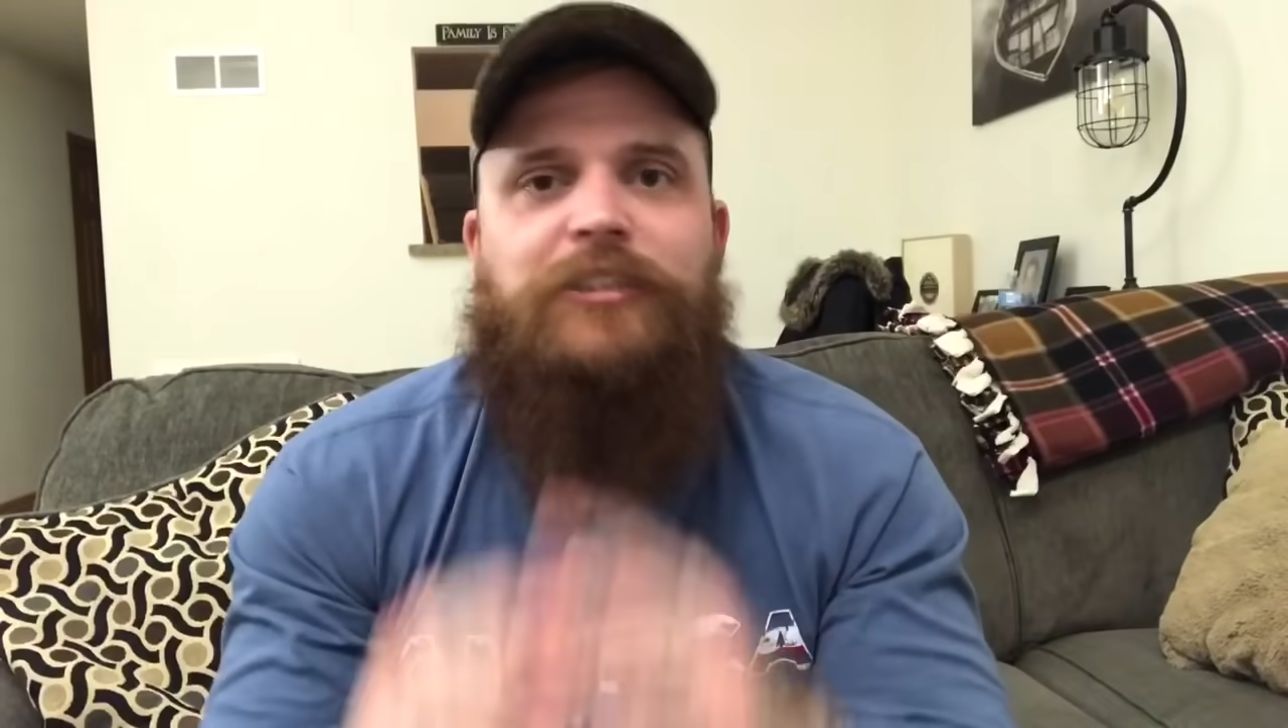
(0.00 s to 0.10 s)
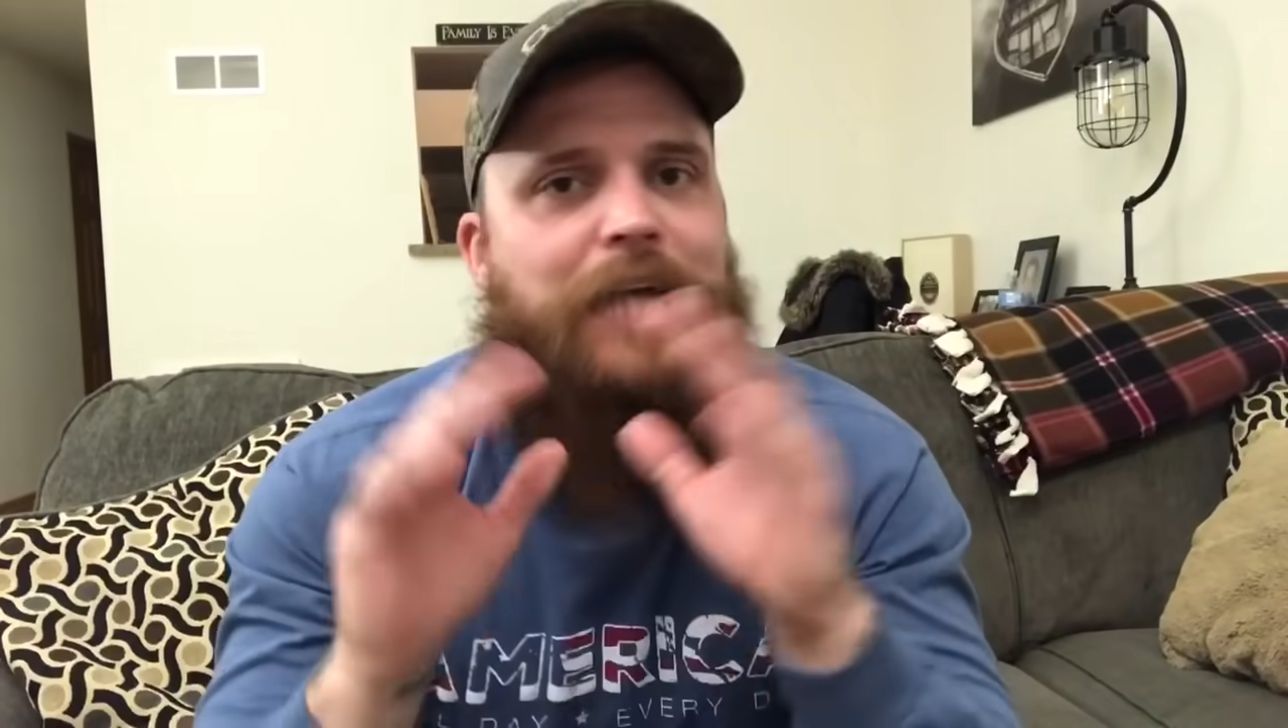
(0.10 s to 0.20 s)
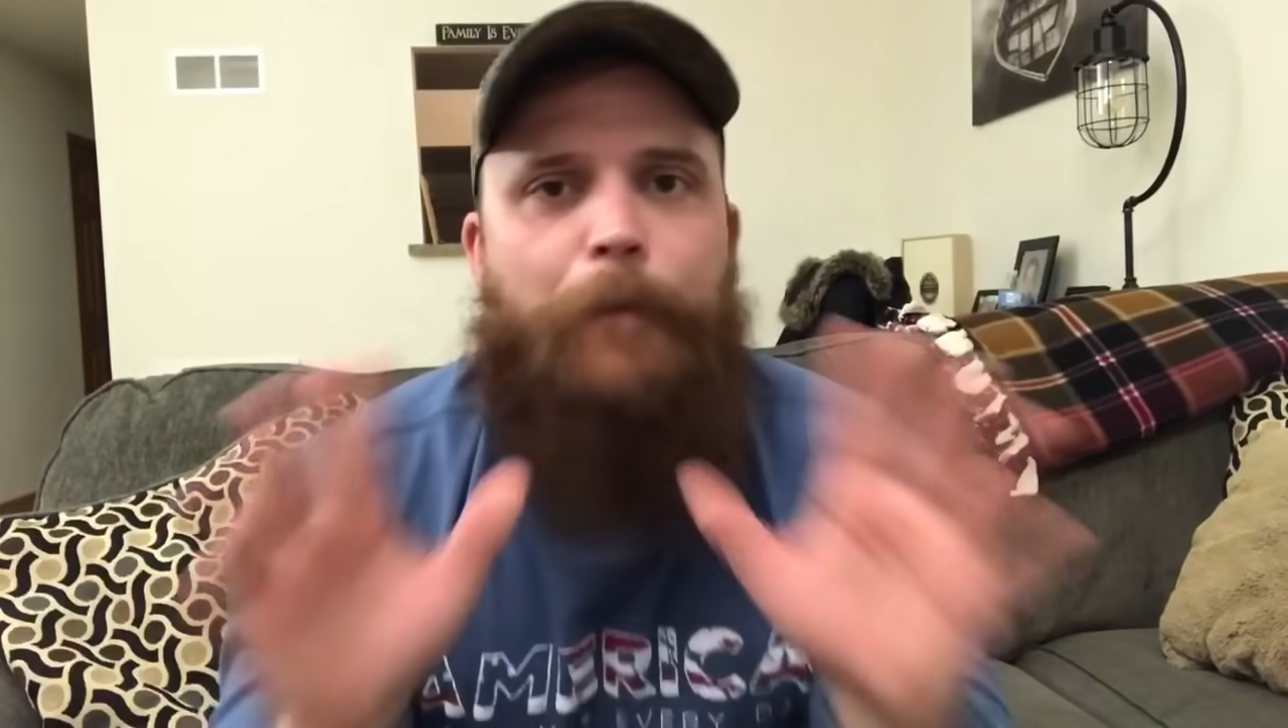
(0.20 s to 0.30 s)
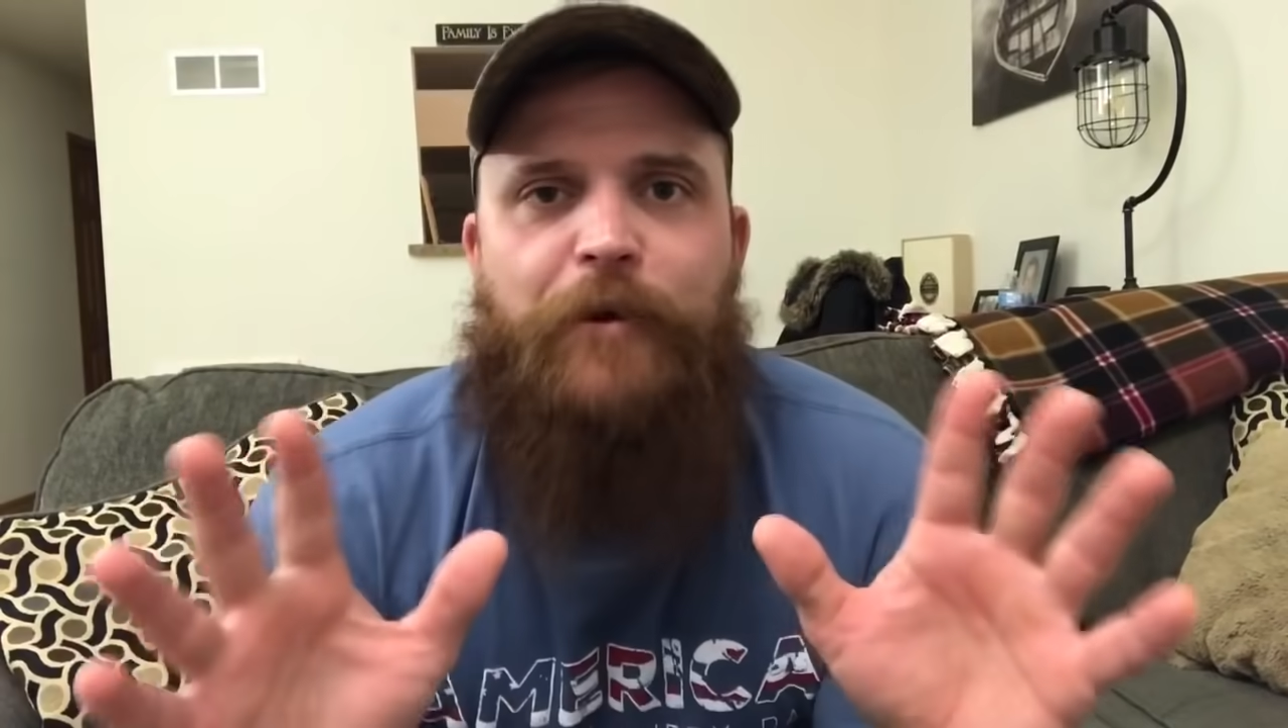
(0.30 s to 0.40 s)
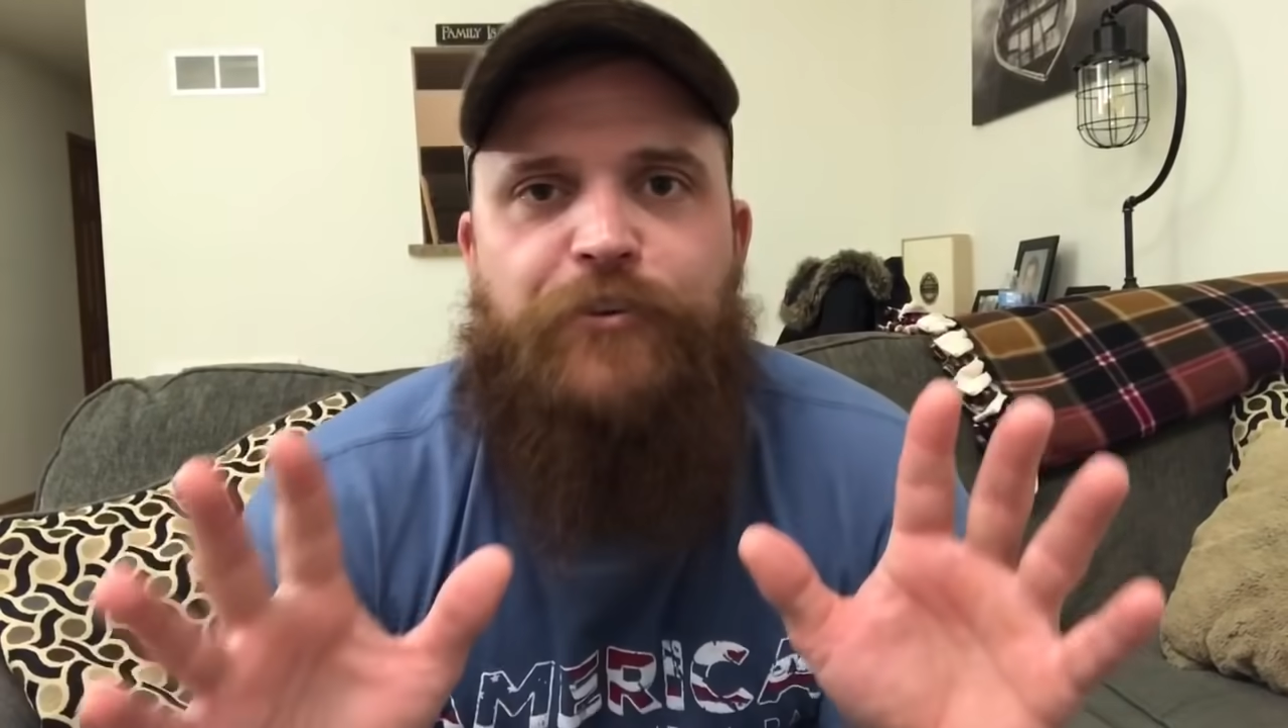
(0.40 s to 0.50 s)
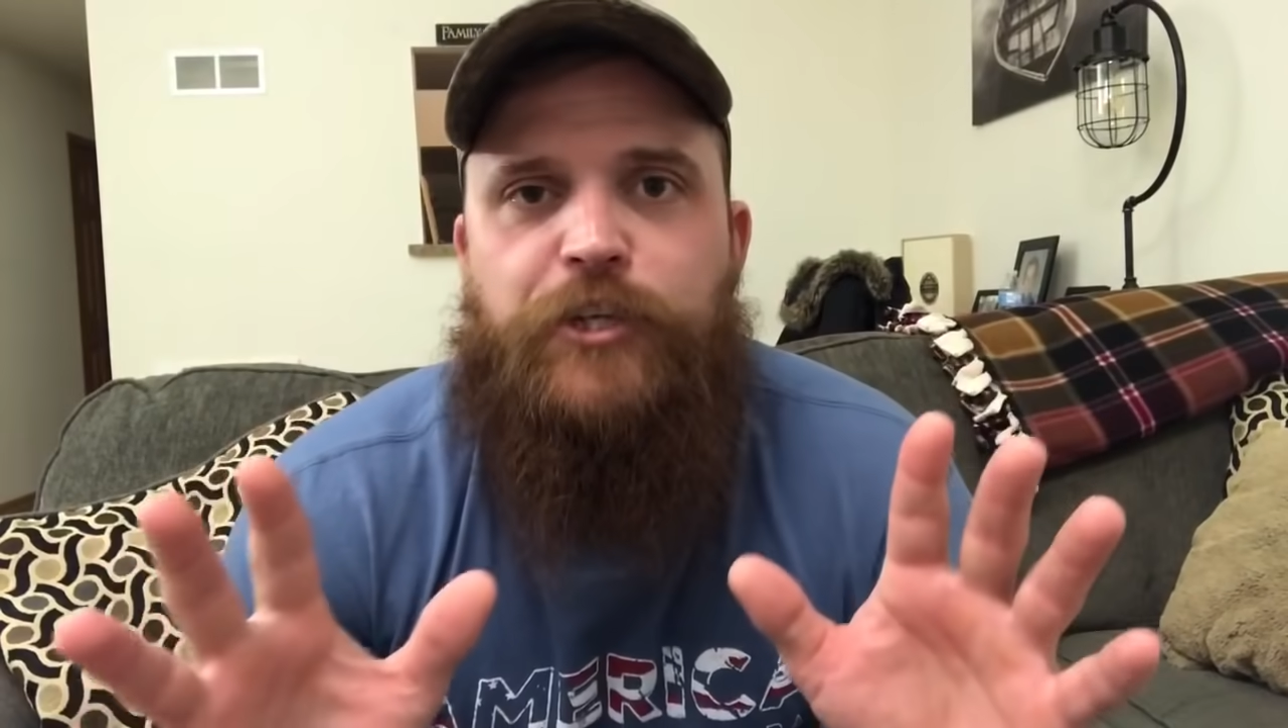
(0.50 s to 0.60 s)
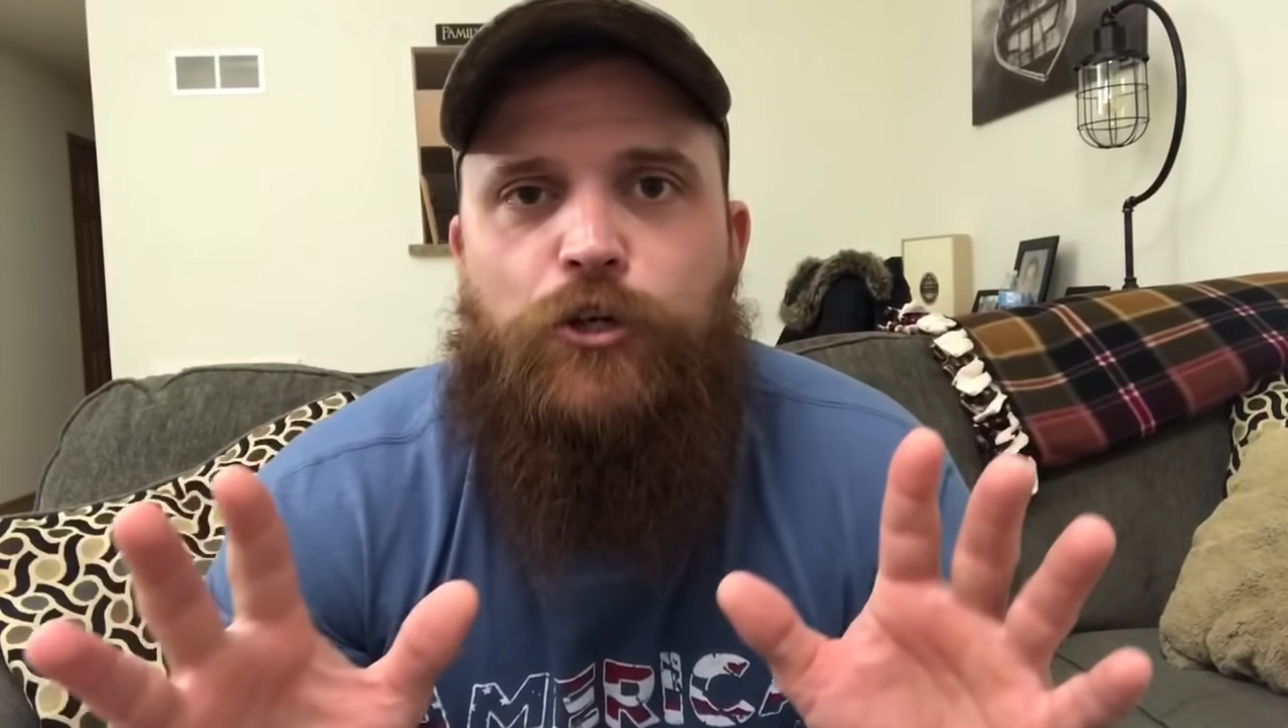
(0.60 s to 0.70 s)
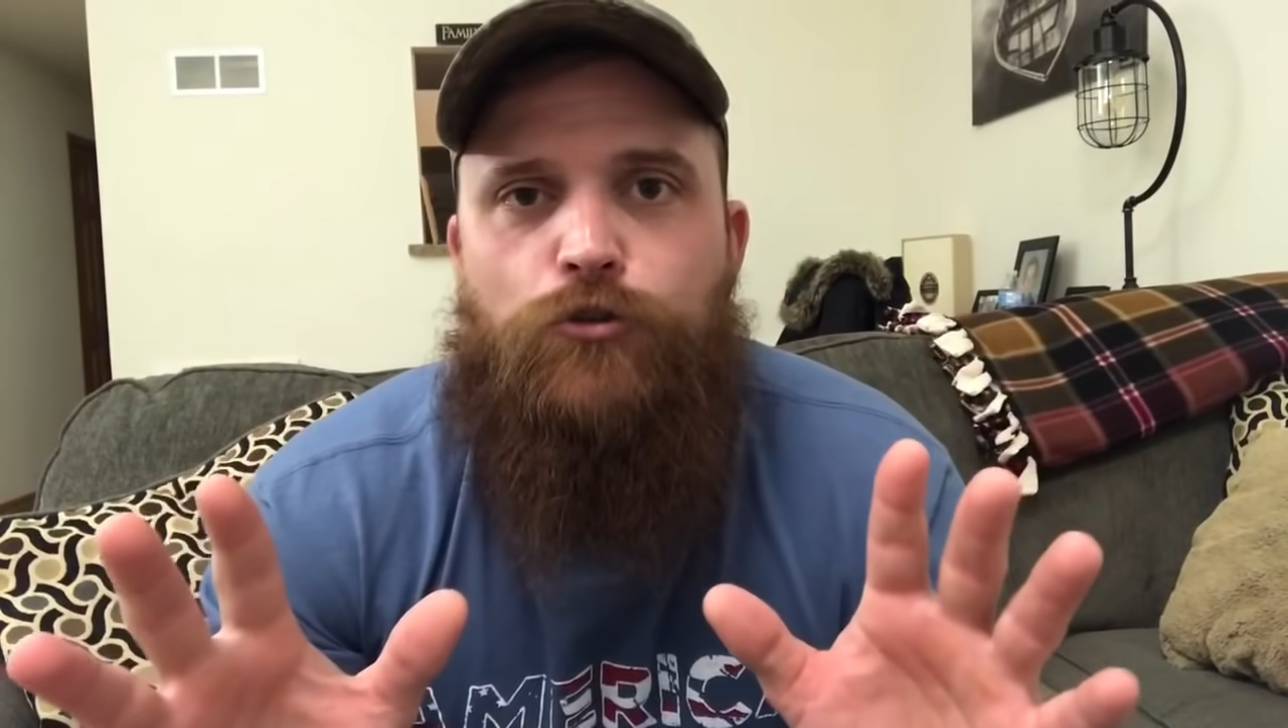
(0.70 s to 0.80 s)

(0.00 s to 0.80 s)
Stop everything you're